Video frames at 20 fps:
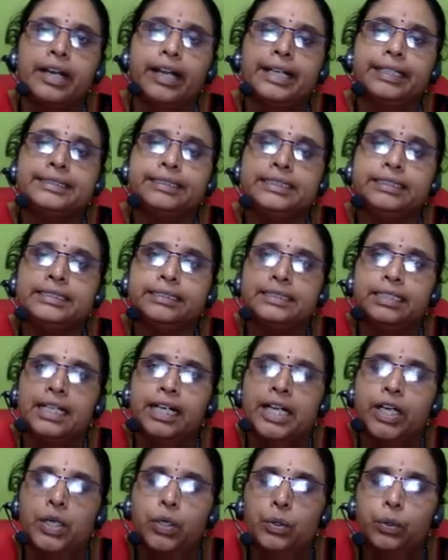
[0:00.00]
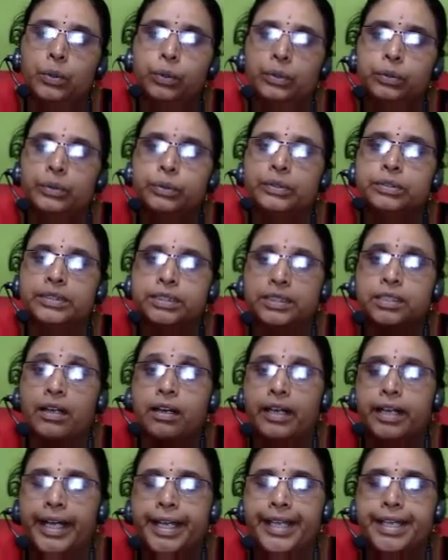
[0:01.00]
axis and
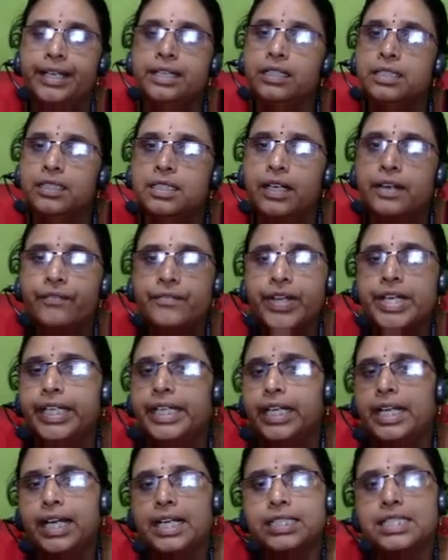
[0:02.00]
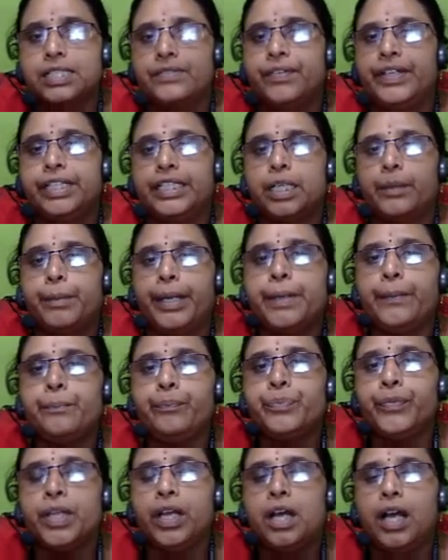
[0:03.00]
high in vertical axis wind turbine.
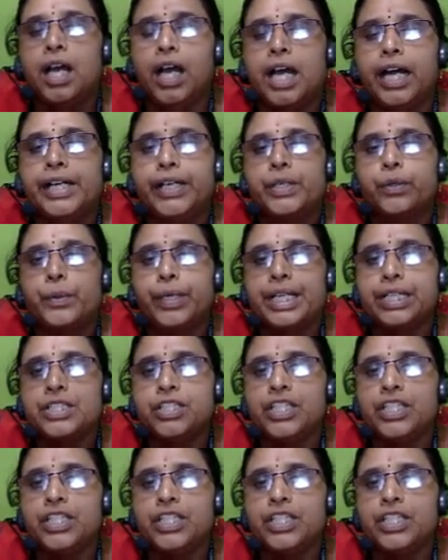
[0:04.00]
And rotation